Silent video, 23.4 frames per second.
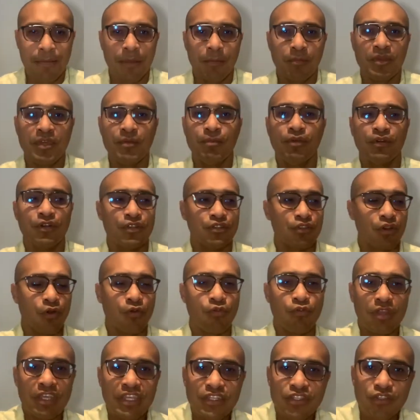people's
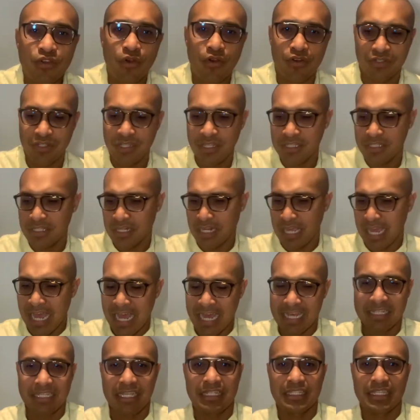resources and
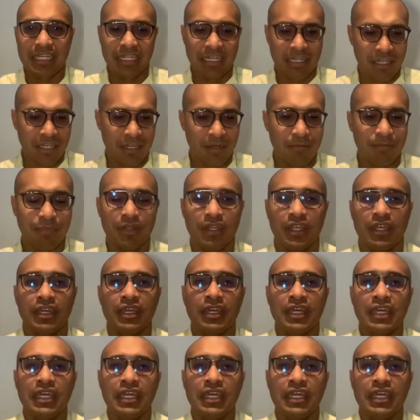assets in a company.